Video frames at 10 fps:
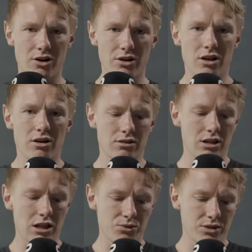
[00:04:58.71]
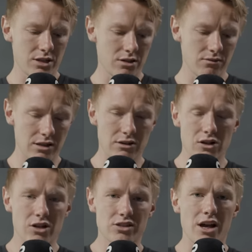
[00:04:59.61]
are a lot closer and they're a
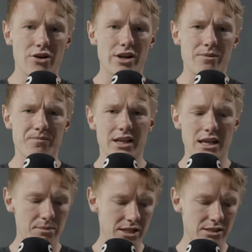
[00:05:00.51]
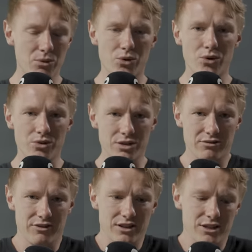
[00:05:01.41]
lot tighter in, and that makes it more awkward. You
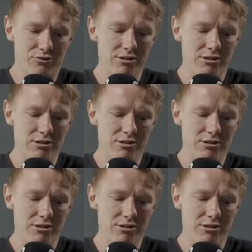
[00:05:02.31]
feel like you're